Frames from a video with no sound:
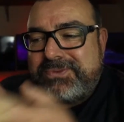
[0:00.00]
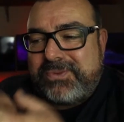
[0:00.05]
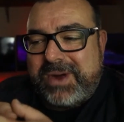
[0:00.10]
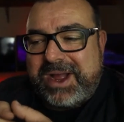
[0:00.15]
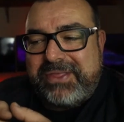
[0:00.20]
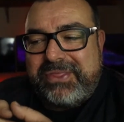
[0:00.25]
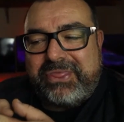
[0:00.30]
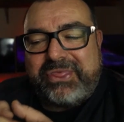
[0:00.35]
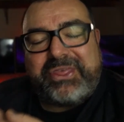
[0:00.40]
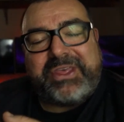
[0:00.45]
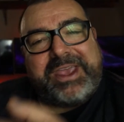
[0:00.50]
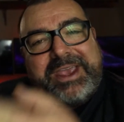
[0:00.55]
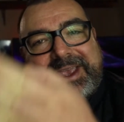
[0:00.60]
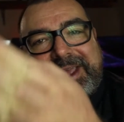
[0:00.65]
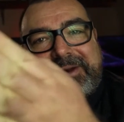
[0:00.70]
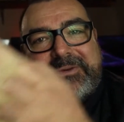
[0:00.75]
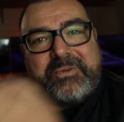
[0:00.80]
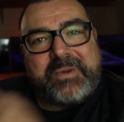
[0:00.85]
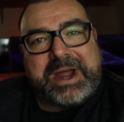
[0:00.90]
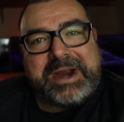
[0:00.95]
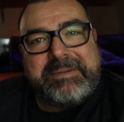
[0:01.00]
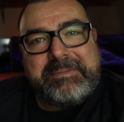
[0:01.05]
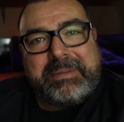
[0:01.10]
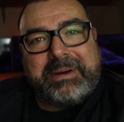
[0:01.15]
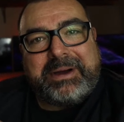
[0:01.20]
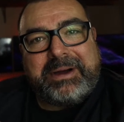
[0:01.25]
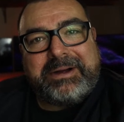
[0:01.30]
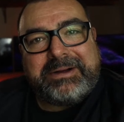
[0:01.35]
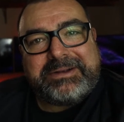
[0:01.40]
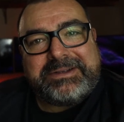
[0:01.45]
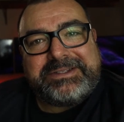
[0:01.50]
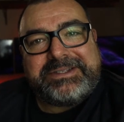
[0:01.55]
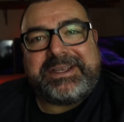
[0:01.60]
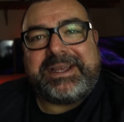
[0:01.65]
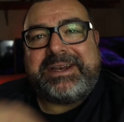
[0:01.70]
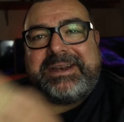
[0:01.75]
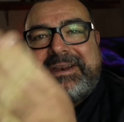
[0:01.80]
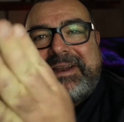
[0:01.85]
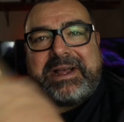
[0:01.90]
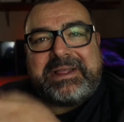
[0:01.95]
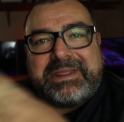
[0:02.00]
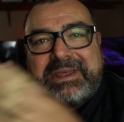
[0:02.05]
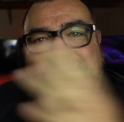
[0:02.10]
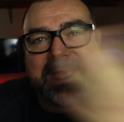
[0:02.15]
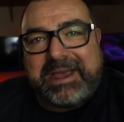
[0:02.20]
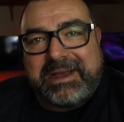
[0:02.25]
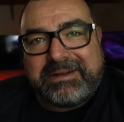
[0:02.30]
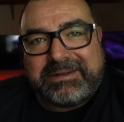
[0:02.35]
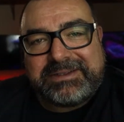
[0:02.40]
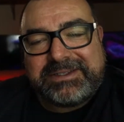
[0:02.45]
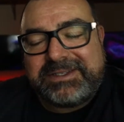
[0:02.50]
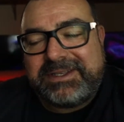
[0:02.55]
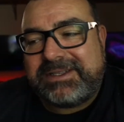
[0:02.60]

one thing in one box and nothing else.